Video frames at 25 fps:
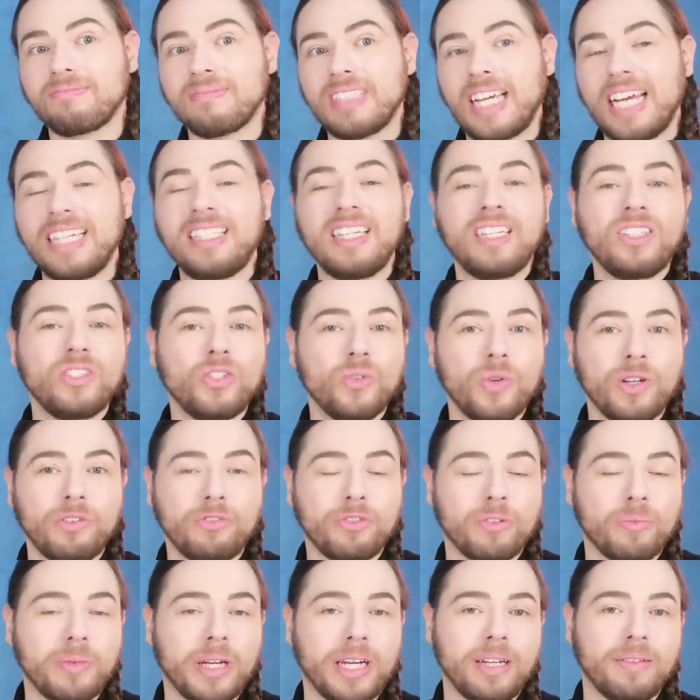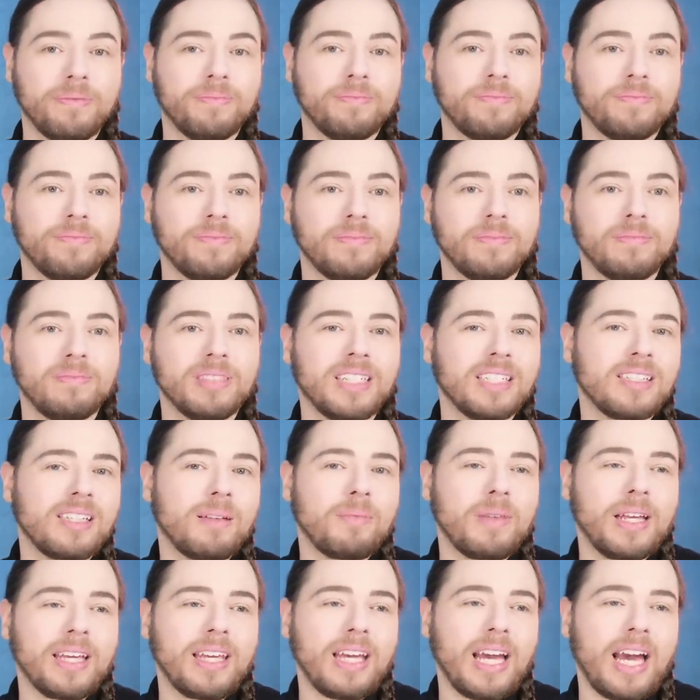It didn't do it for me, because
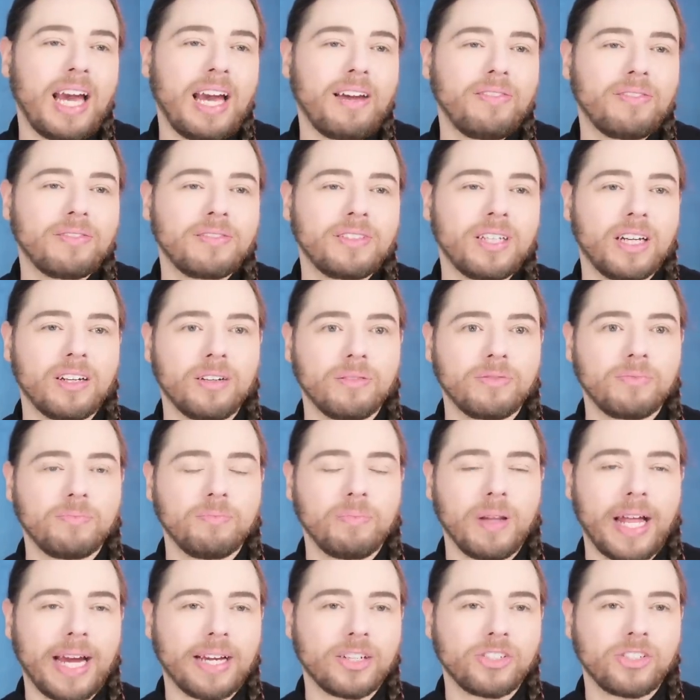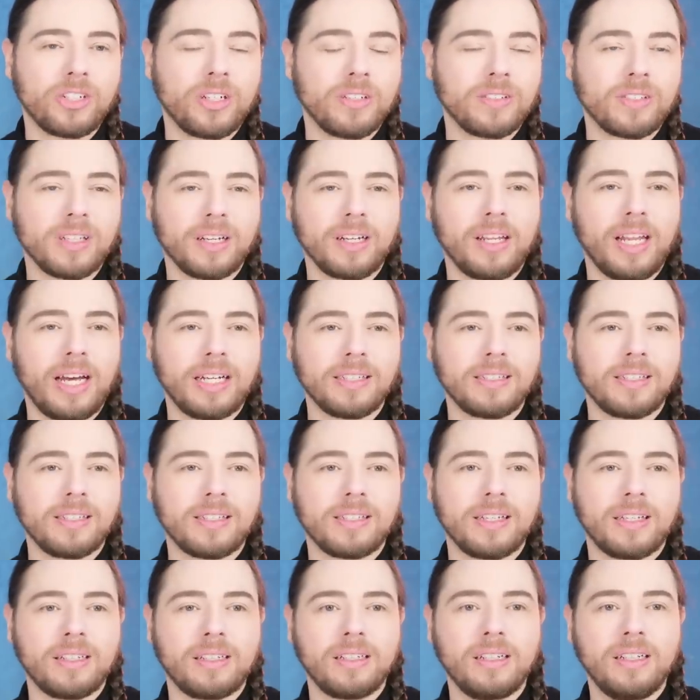I'm like, yeah, I have a ton of black Chanel sunglasses
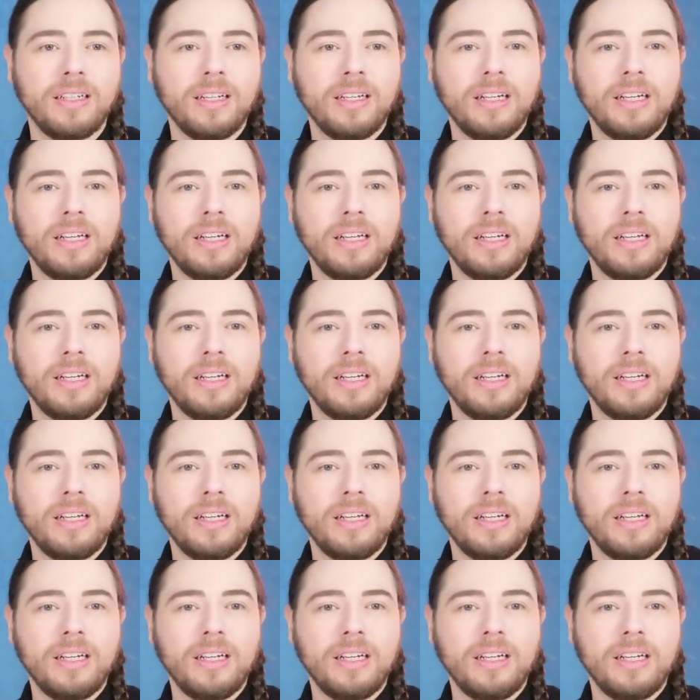and